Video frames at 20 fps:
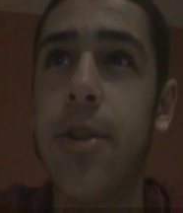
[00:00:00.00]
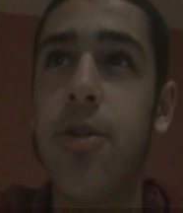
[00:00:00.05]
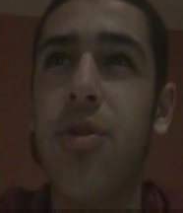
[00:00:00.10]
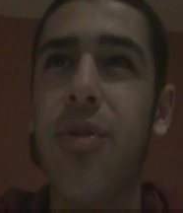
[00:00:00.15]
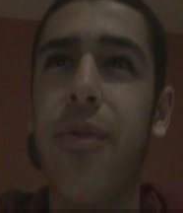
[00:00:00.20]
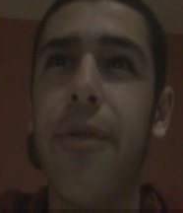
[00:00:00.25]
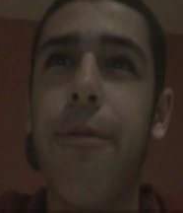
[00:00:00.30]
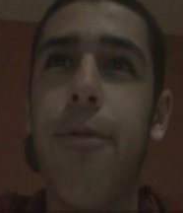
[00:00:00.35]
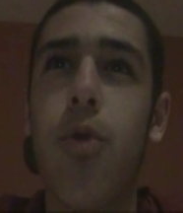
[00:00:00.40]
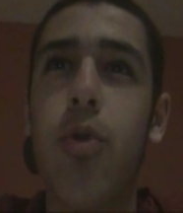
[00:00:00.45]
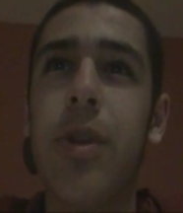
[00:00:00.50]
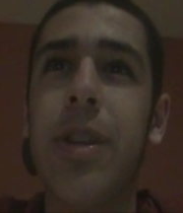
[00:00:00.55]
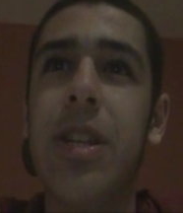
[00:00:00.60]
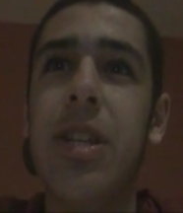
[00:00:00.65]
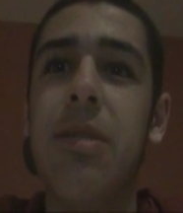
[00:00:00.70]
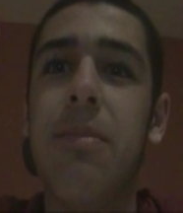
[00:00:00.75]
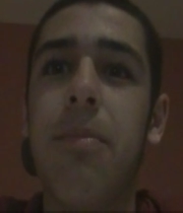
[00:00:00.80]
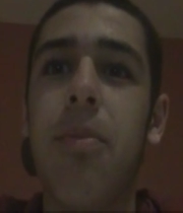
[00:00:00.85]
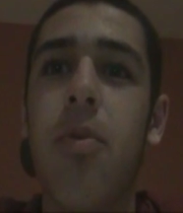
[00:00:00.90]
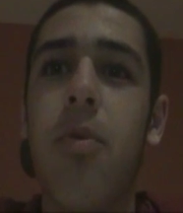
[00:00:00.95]

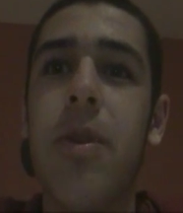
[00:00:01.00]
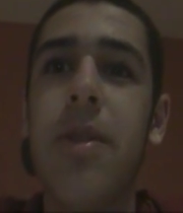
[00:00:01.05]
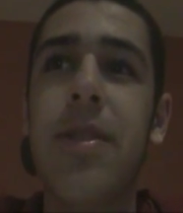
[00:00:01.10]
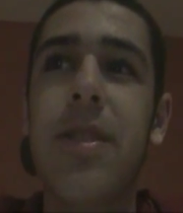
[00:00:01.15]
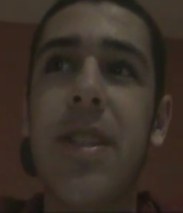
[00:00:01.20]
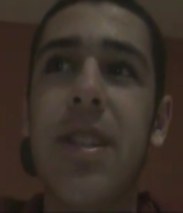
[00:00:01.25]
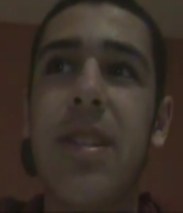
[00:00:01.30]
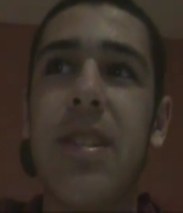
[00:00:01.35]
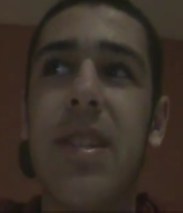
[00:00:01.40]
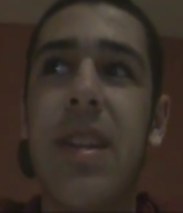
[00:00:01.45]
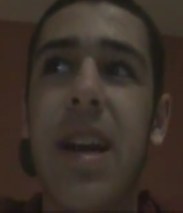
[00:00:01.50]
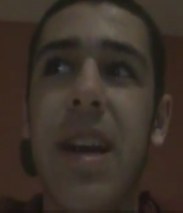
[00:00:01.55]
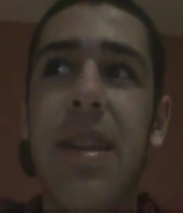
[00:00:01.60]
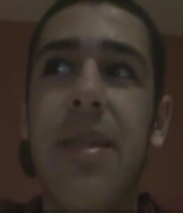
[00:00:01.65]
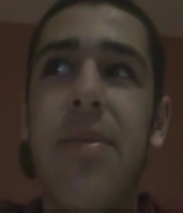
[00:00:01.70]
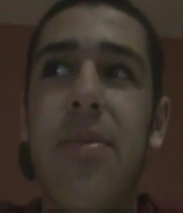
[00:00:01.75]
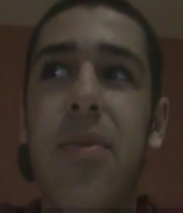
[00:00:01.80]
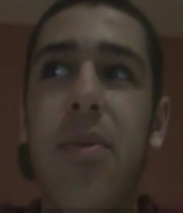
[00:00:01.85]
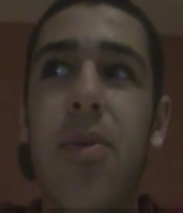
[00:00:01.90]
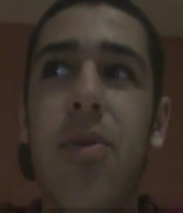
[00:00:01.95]
114 points in
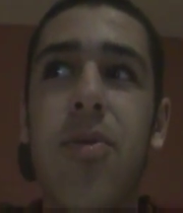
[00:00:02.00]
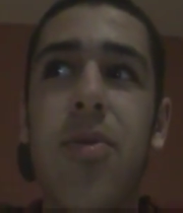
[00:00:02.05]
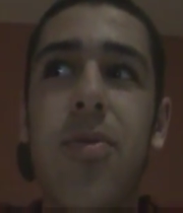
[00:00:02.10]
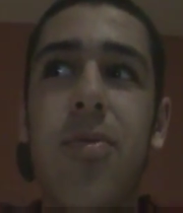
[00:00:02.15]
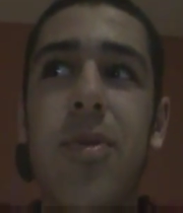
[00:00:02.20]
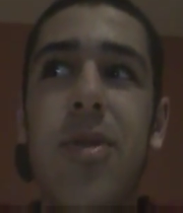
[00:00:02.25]
9 throws,